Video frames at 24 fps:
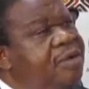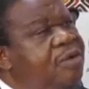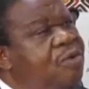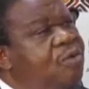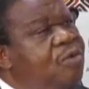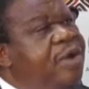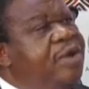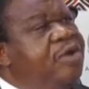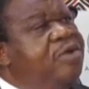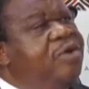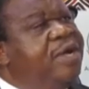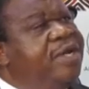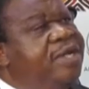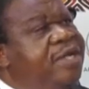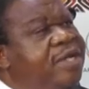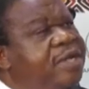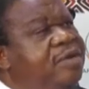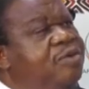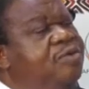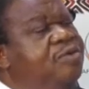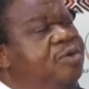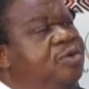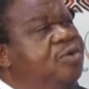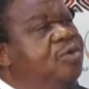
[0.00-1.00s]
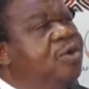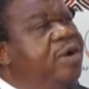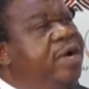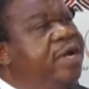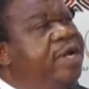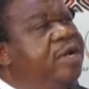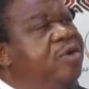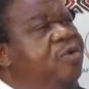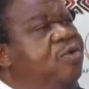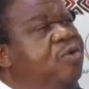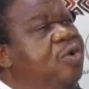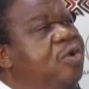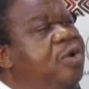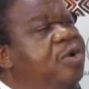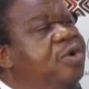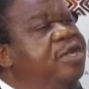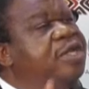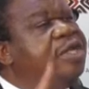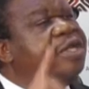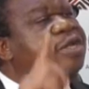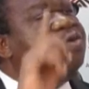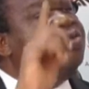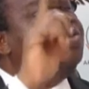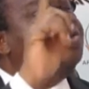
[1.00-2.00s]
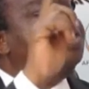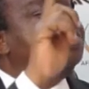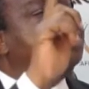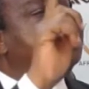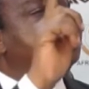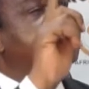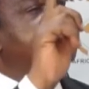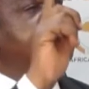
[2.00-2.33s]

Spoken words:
When you are dealing with Uganda, we are dealing with